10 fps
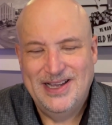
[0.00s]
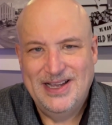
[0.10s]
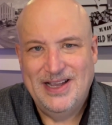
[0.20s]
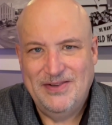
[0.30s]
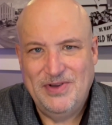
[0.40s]

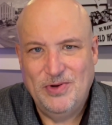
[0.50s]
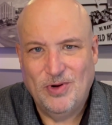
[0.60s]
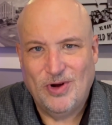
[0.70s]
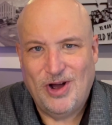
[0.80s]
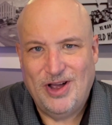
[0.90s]
If you
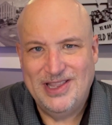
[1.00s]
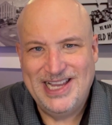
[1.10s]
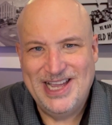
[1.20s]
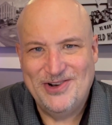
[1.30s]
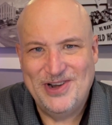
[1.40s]
were on
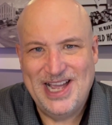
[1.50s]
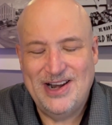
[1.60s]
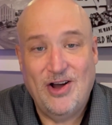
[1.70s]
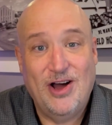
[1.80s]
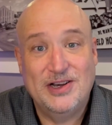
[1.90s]
the
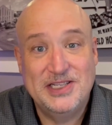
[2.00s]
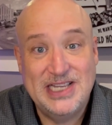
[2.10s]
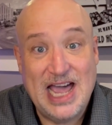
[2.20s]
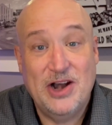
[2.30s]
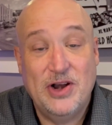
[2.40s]
internet on
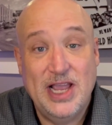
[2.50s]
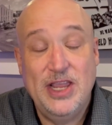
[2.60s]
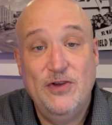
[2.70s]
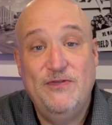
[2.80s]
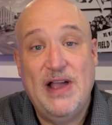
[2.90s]
Saturday,
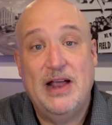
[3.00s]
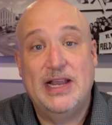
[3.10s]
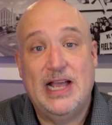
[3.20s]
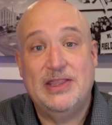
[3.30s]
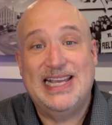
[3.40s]
you found
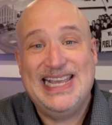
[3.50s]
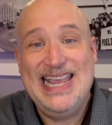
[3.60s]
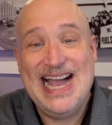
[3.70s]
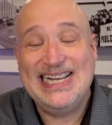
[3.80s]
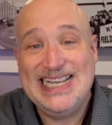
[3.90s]
out that
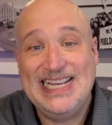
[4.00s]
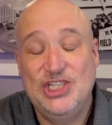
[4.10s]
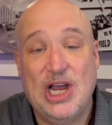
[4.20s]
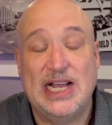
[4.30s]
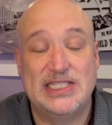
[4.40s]
Keyontae
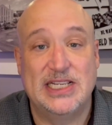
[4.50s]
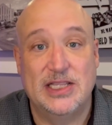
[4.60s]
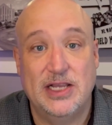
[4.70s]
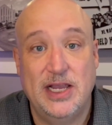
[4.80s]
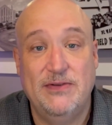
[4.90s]

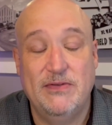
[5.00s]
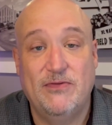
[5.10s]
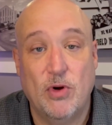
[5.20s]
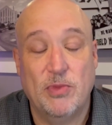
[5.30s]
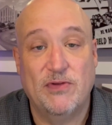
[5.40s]
Johnson, the
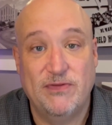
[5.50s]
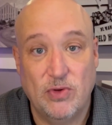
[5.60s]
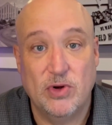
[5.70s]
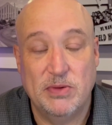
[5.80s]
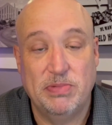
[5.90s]
former
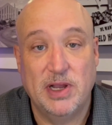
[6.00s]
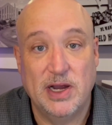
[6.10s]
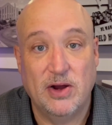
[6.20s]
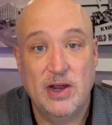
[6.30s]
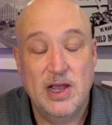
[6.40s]
Florida
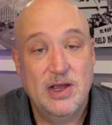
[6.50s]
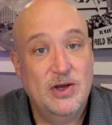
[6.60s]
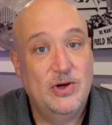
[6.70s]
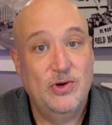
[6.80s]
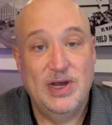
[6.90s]
player
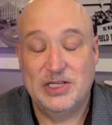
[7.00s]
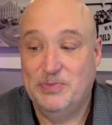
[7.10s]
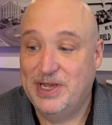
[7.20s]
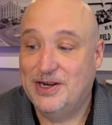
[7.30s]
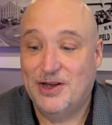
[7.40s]
who has
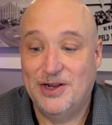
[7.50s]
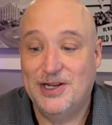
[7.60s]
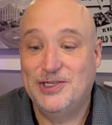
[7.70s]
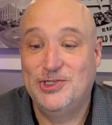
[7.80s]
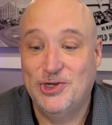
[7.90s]
been on
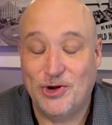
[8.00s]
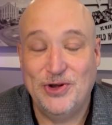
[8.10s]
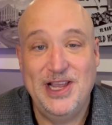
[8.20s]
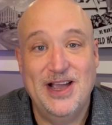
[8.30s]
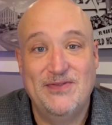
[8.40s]
a
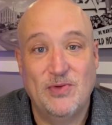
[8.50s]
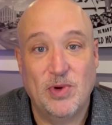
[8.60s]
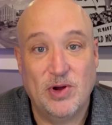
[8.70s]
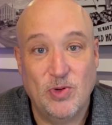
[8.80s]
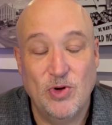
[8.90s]
journey of a
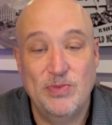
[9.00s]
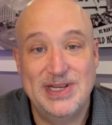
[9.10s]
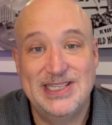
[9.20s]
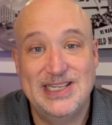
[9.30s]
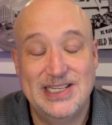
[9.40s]

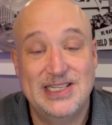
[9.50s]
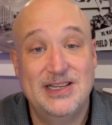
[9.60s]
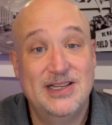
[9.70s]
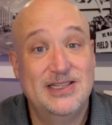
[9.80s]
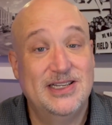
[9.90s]
recruitment since
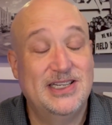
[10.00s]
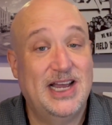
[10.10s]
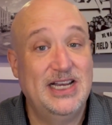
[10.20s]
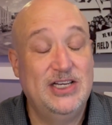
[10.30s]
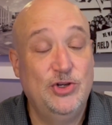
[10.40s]

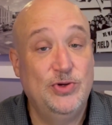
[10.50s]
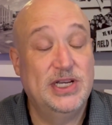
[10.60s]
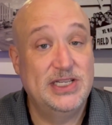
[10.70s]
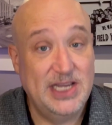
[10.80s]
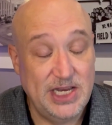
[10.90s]
deciding to
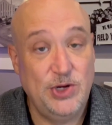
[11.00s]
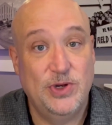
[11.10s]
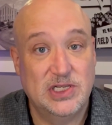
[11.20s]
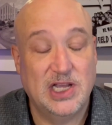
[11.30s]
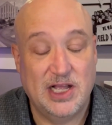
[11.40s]
continue
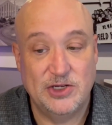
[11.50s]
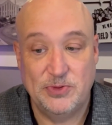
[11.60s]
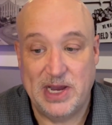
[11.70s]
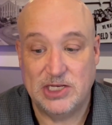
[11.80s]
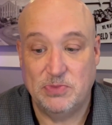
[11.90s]
his
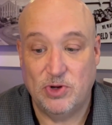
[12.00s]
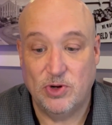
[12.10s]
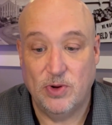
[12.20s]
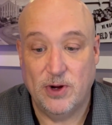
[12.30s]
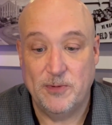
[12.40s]
college basketball
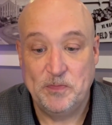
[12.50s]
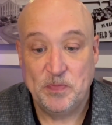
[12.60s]
career.